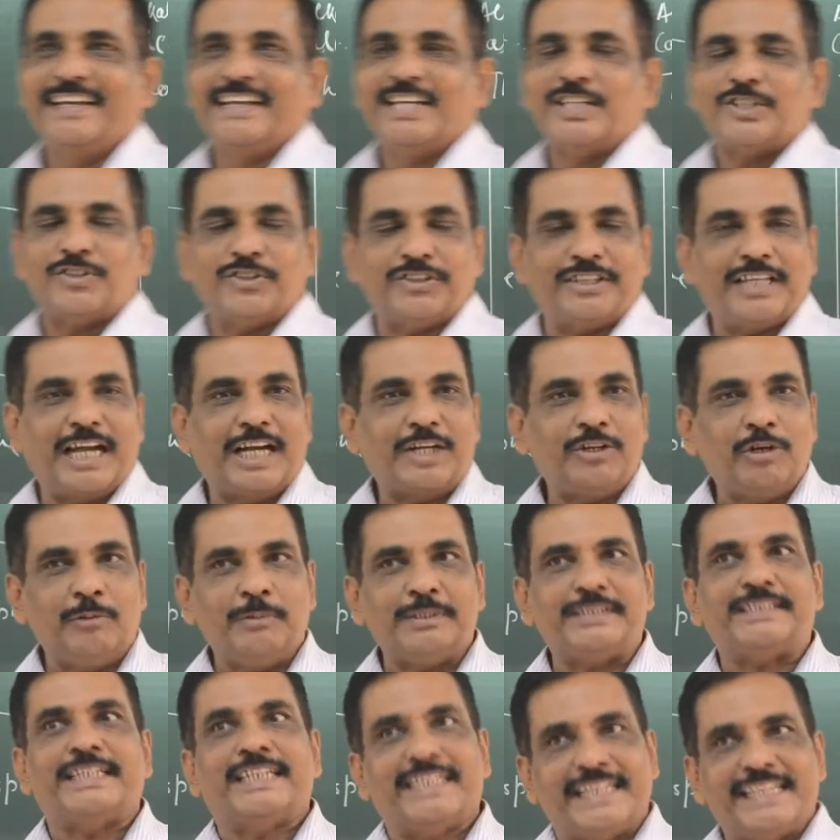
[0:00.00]
So that will be
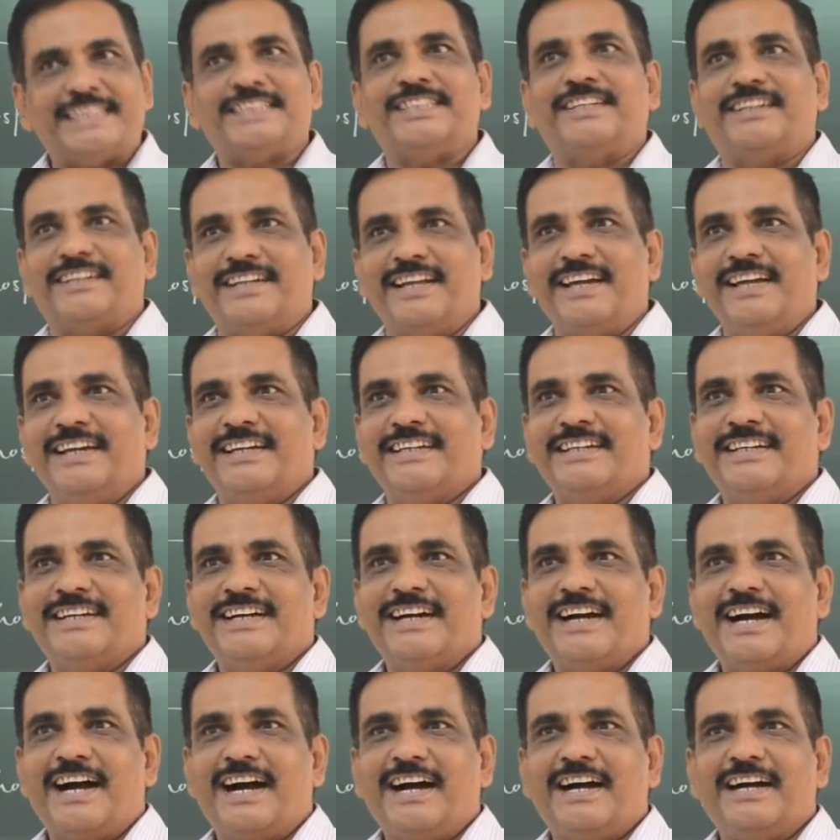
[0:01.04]
signature, na?
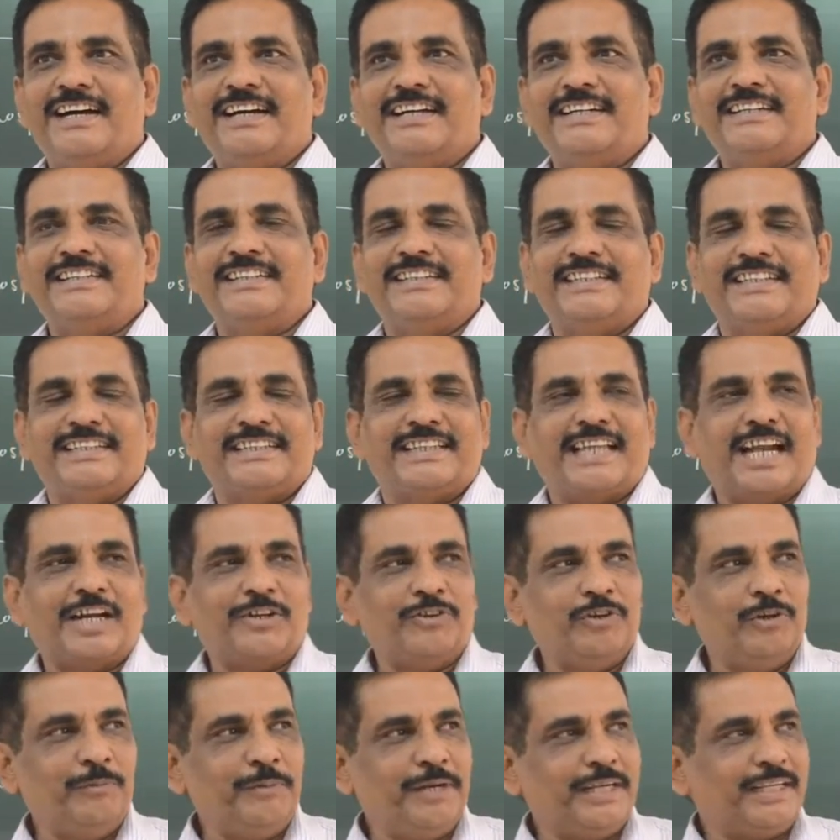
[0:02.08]

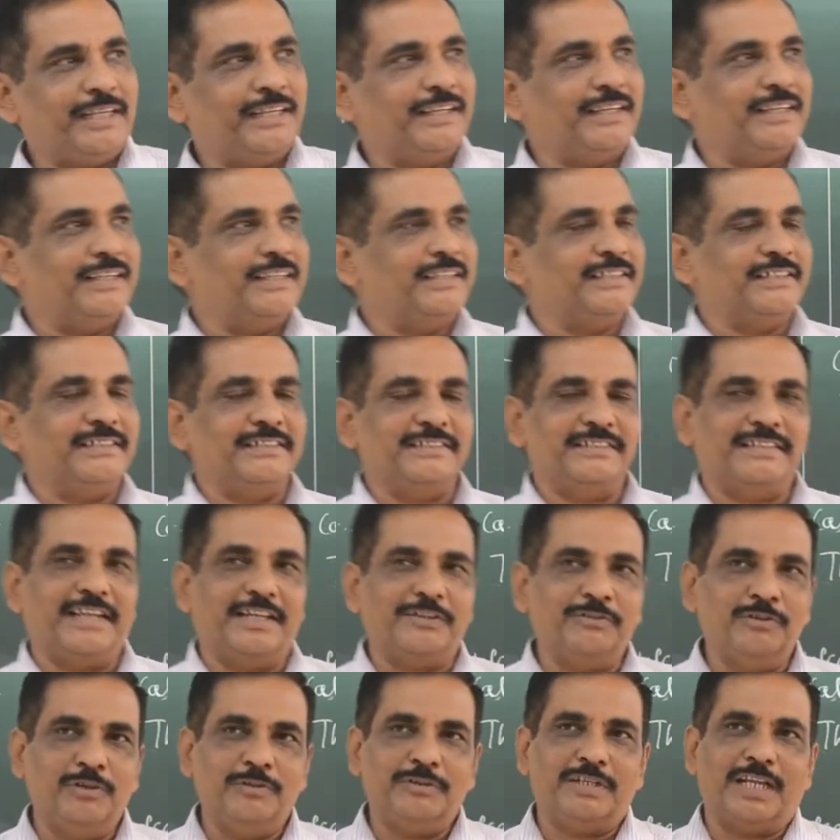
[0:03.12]
That will
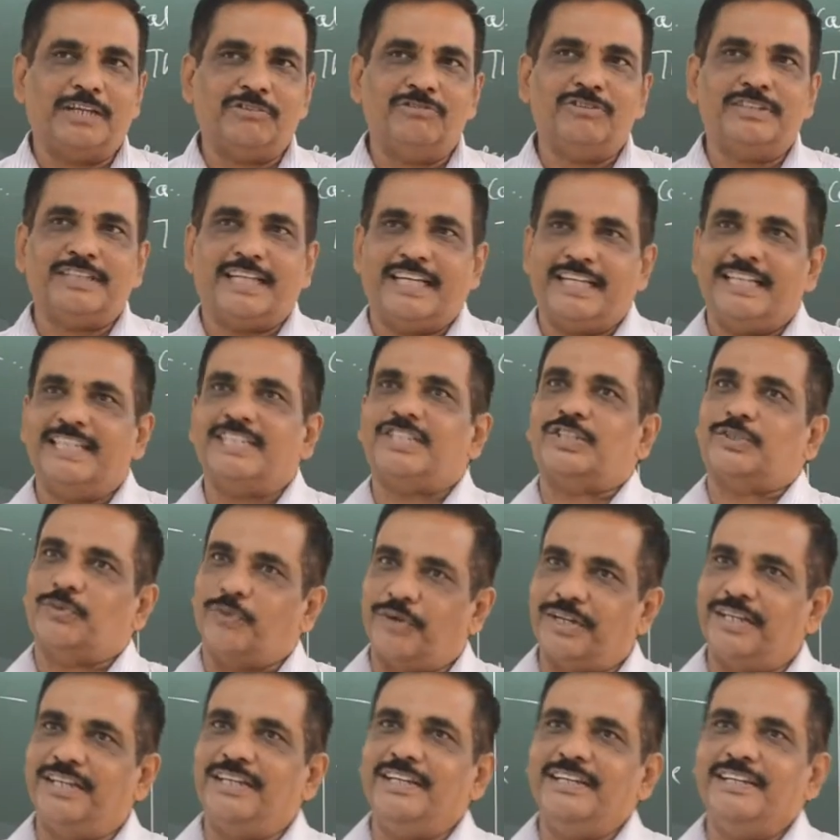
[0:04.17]
tell you a
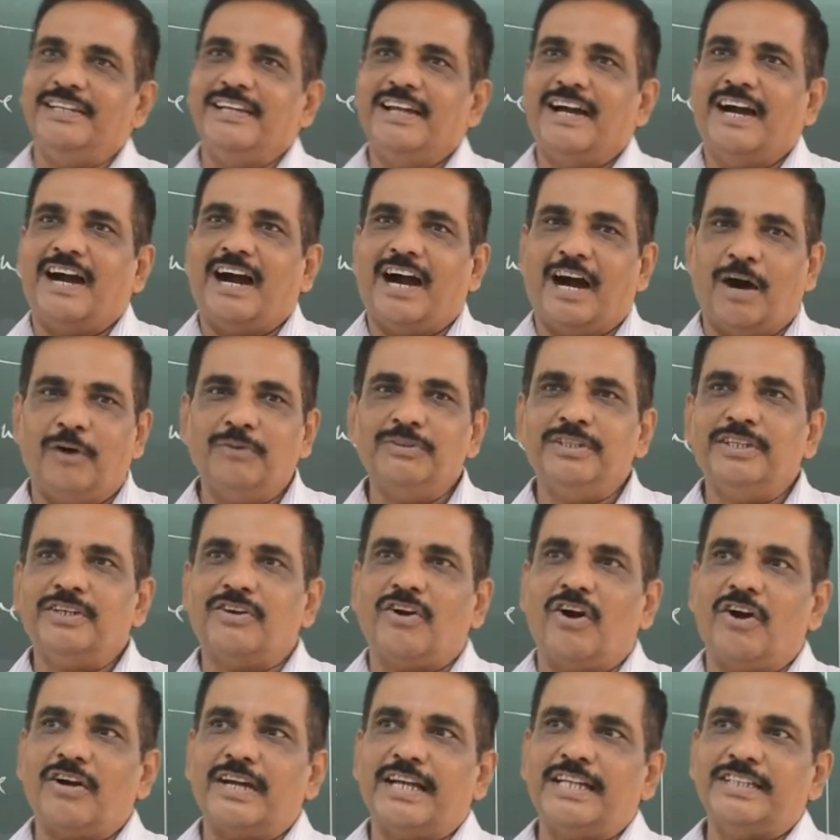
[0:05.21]
story how the
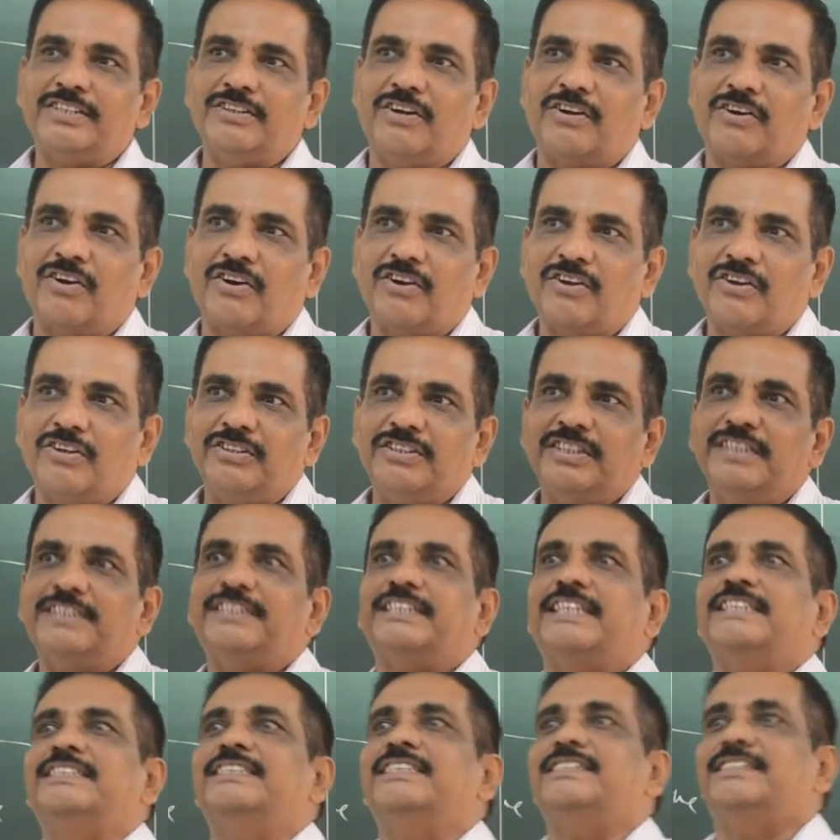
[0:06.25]
rock has undergone the
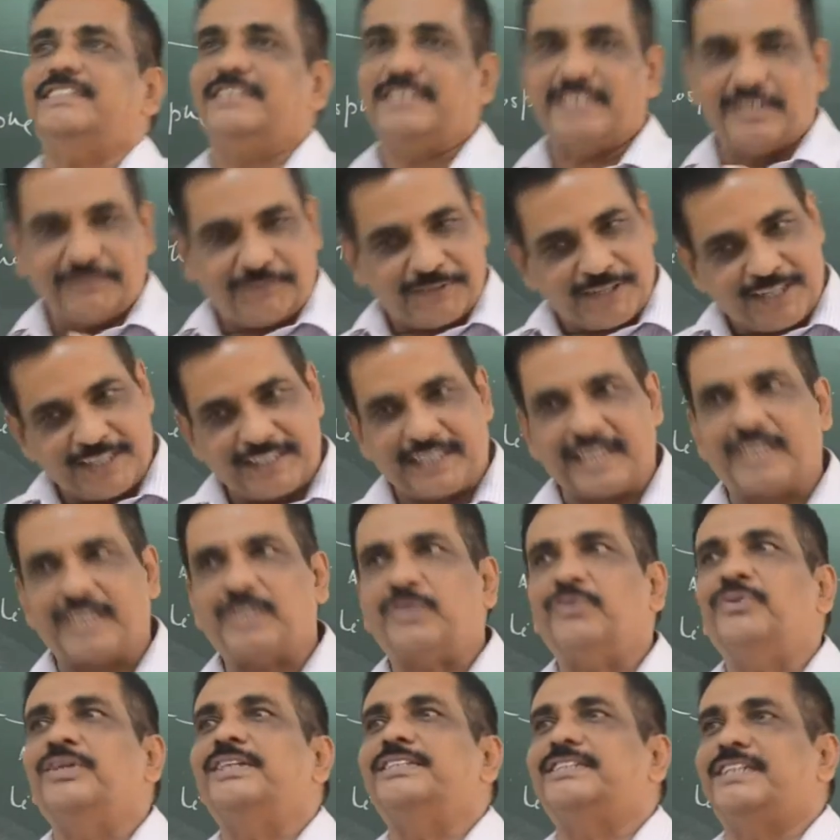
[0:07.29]
changes in different
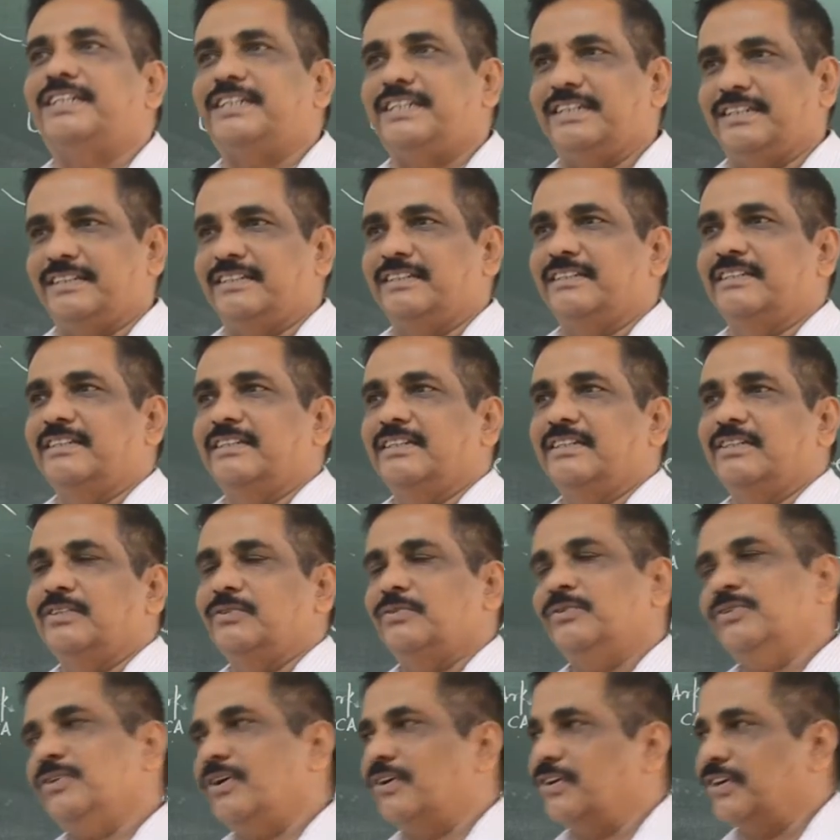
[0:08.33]
tectonic settings.
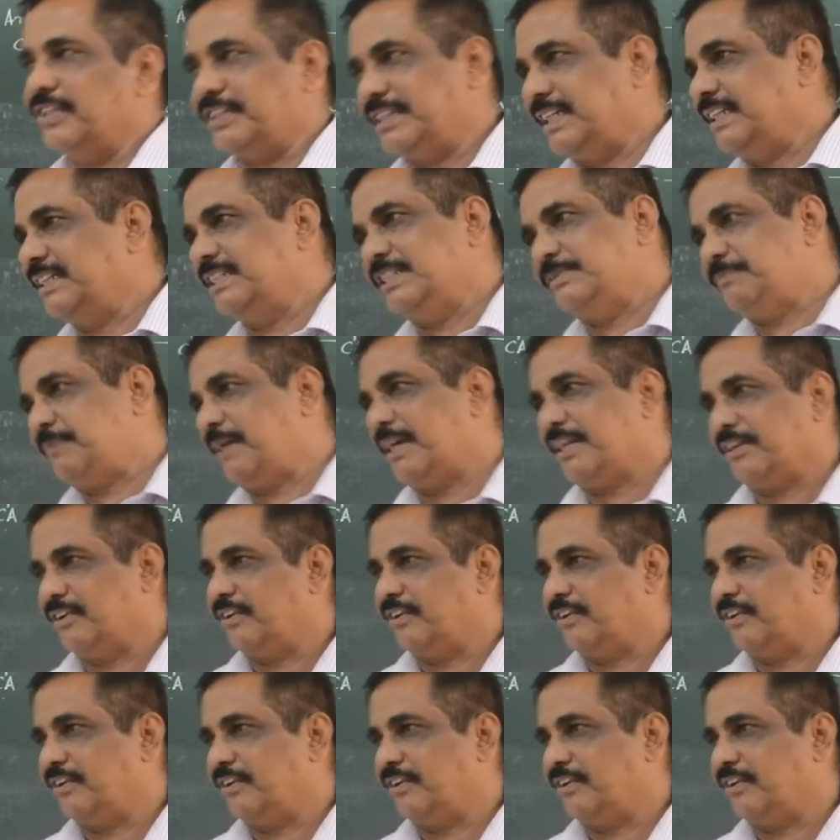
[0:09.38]
You don't understand this part, I